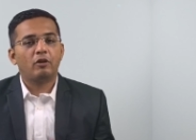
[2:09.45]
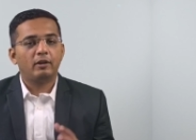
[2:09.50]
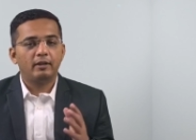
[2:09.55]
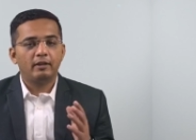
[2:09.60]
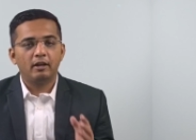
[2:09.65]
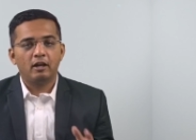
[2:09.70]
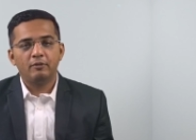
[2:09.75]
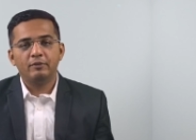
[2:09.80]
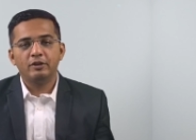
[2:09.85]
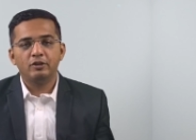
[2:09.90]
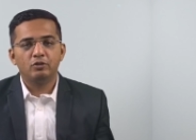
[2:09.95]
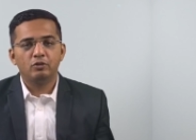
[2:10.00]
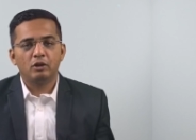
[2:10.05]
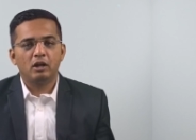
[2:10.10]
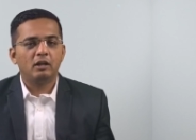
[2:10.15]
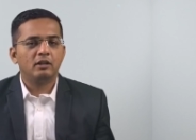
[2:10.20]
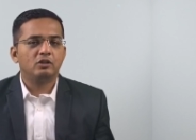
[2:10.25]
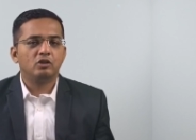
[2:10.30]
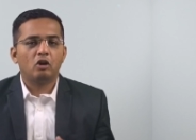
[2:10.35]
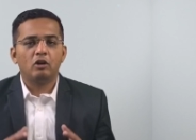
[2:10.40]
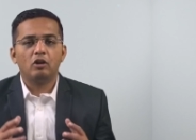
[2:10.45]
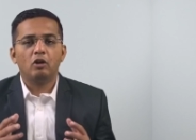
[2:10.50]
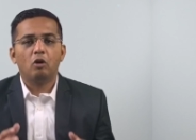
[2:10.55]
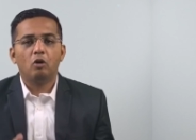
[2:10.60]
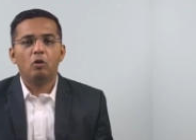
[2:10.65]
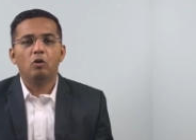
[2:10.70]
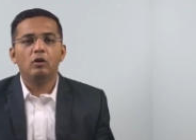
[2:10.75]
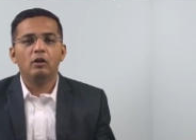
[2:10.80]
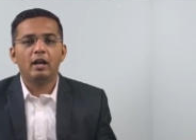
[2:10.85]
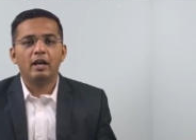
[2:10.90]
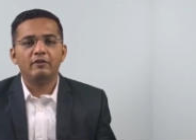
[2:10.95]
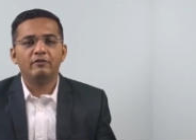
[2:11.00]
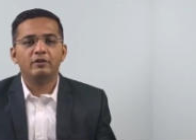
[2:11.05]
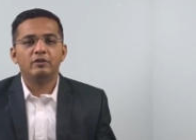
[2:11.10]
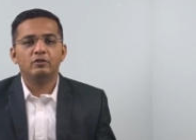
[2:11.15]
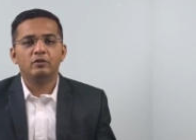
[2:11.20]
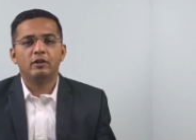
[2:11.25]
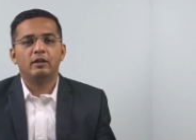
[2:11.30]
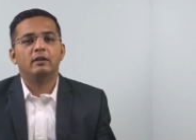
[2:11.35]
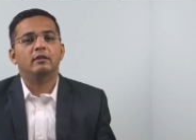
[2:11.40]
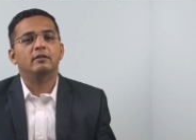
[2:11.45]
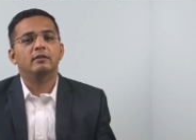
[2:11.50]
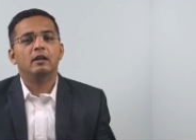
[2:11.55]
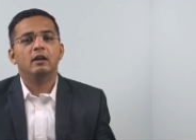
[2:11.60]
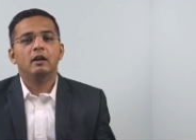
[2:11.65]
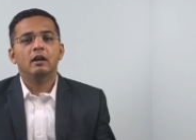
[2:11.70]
term insurance or whole life insurance